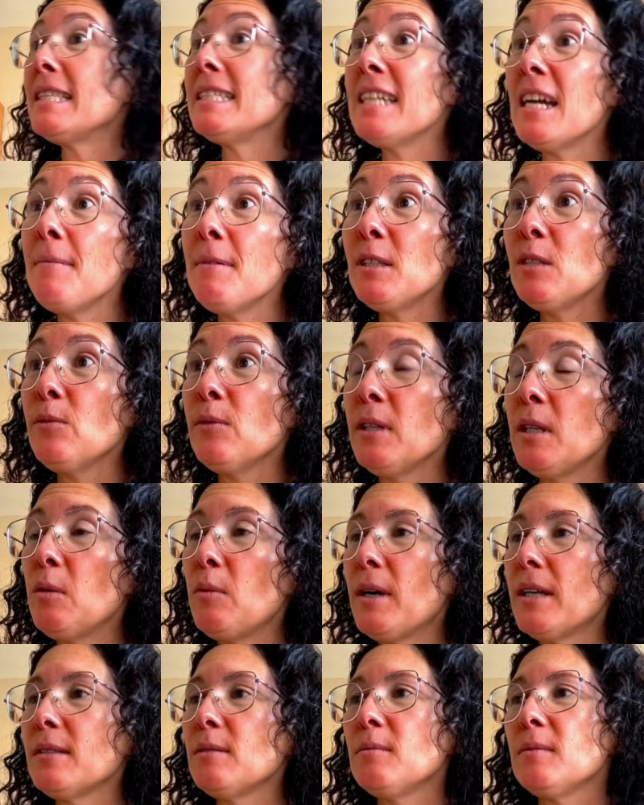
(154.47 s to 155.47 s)
Java
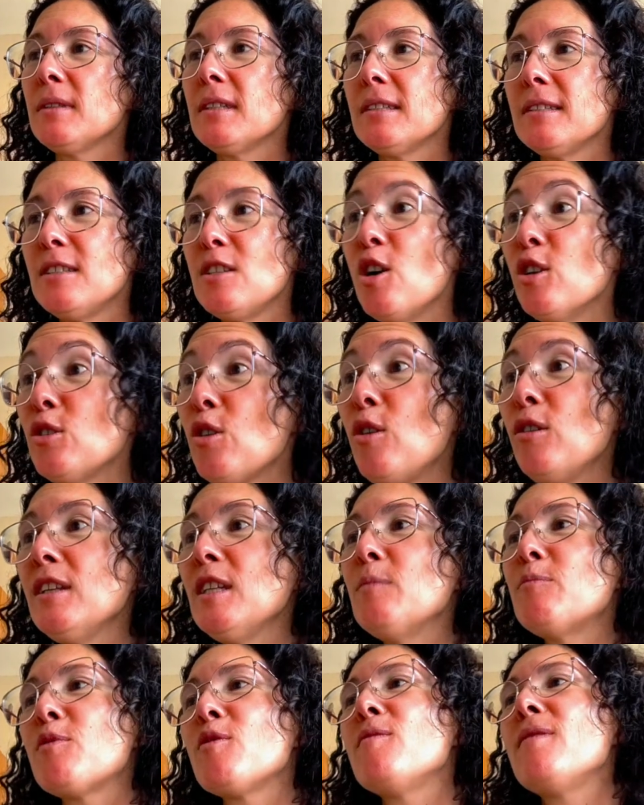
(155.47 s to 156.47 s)
21 not
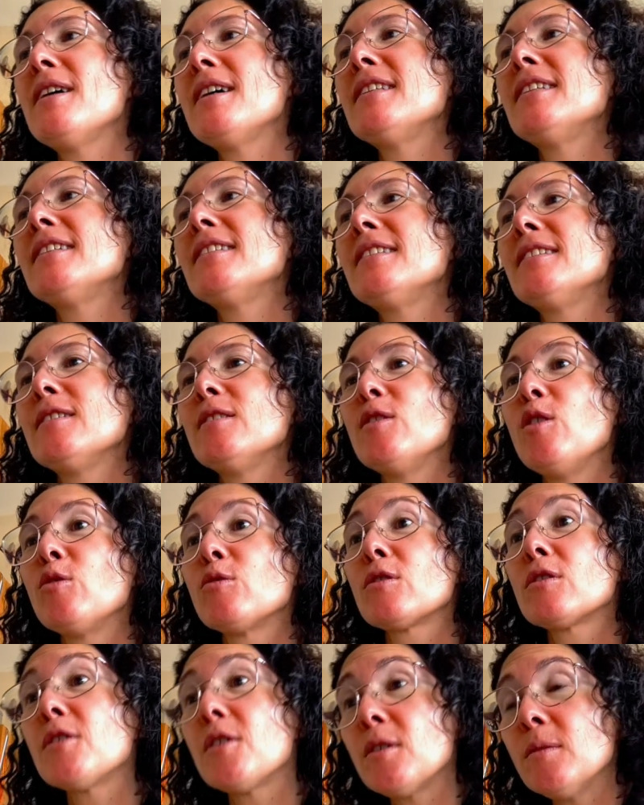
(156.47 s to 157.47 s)
only provided
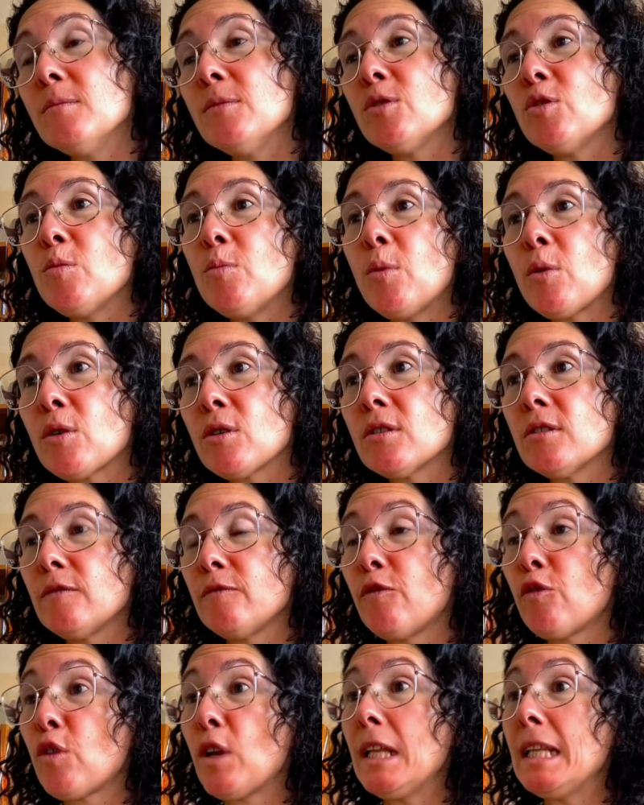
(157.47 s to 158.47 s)
long-term support
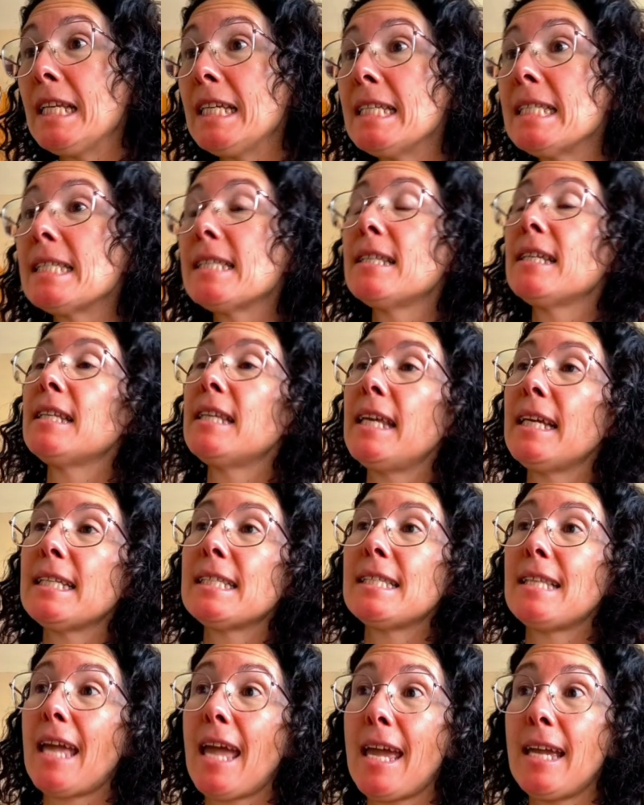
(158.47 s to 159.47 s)
for at least the
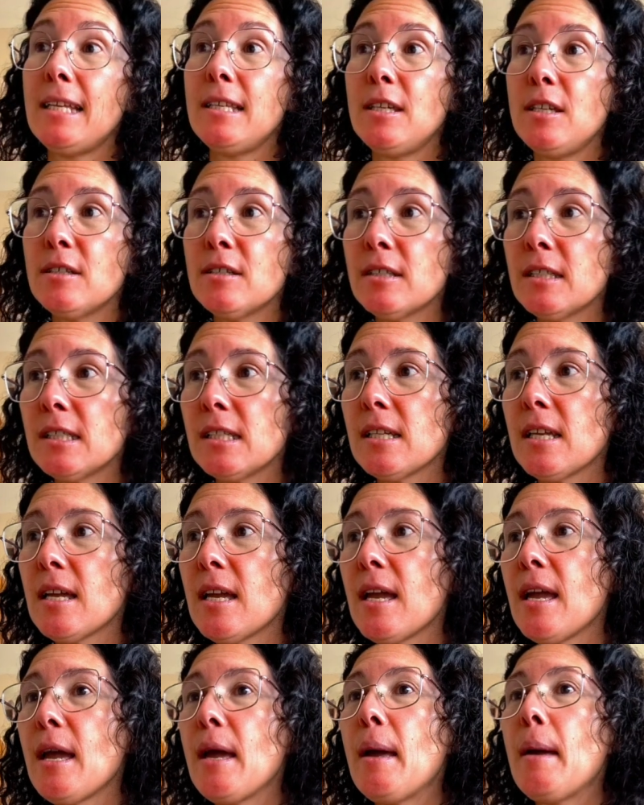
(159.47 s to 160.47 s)
next 8 years,
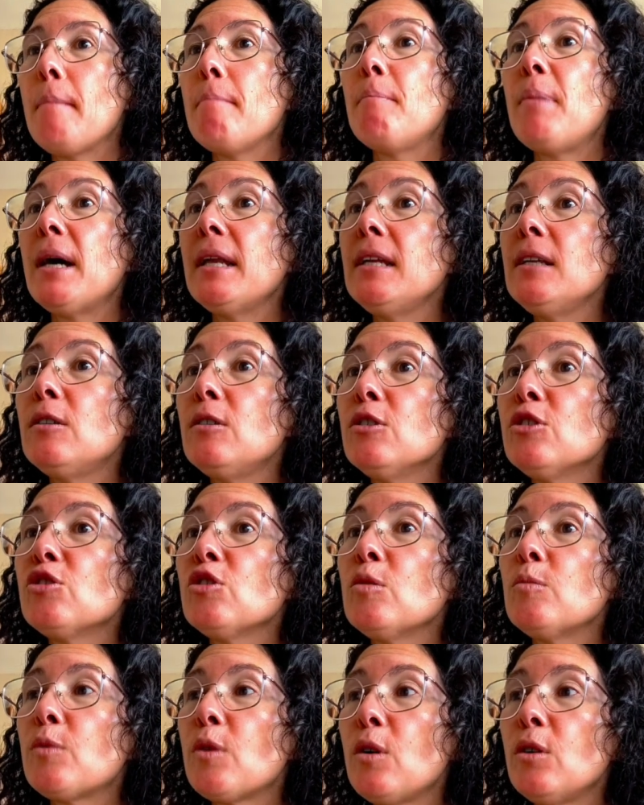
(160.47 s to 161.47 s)
but it
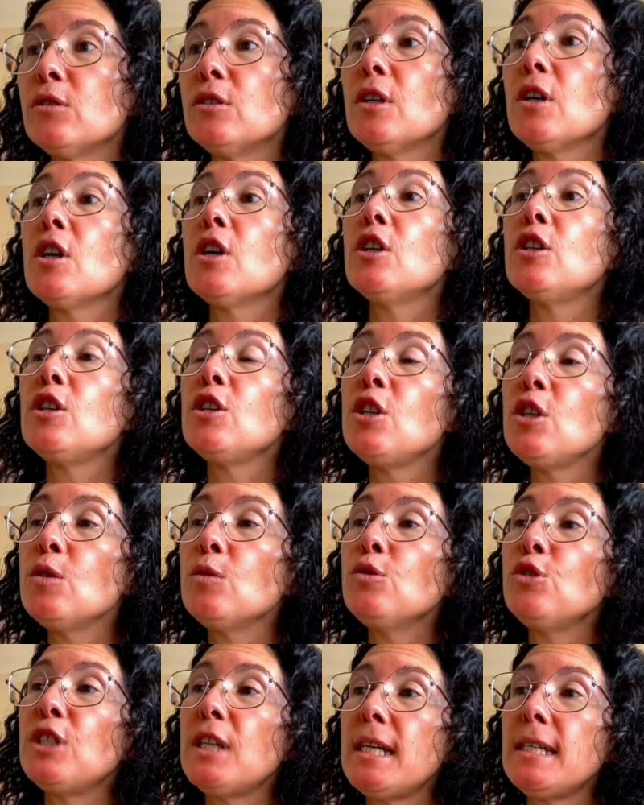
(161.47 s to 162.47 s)
also brought
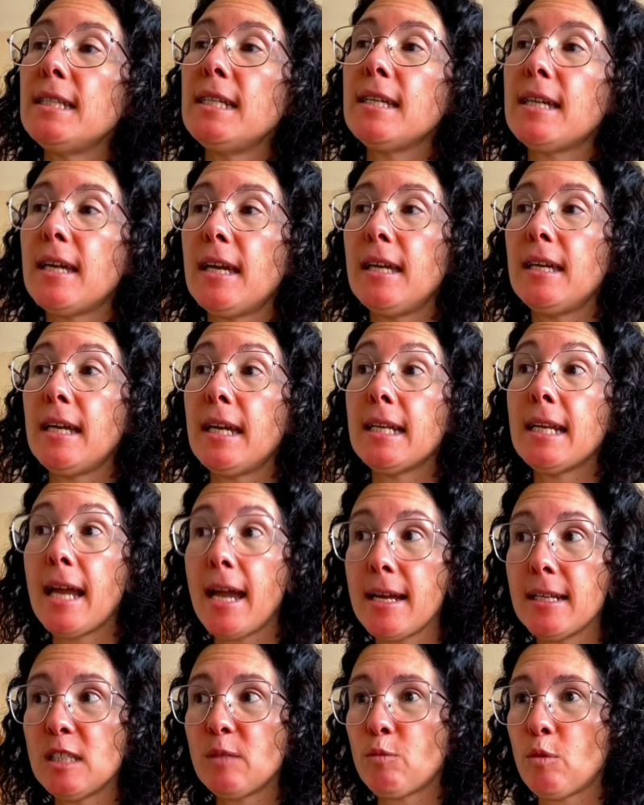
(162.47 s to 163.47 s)
new JDK
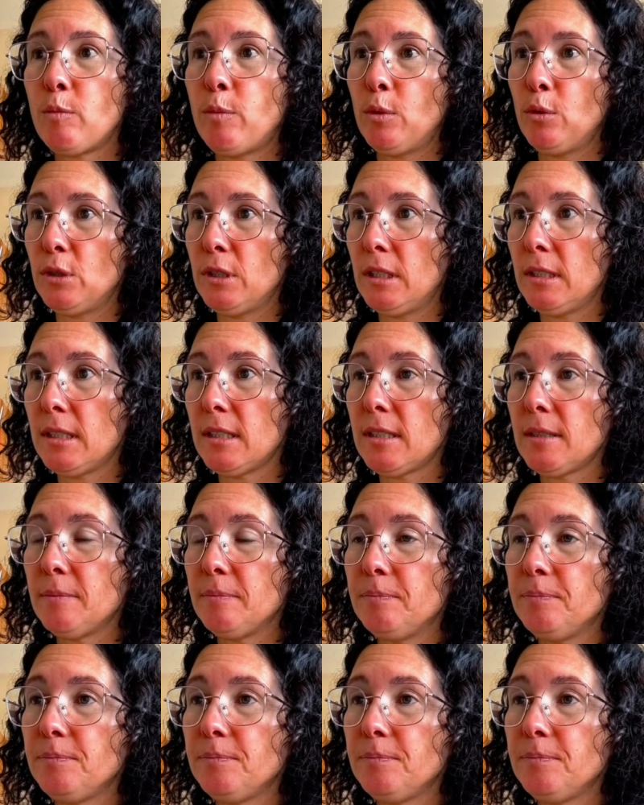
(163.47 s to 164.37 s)
enhanced proposals.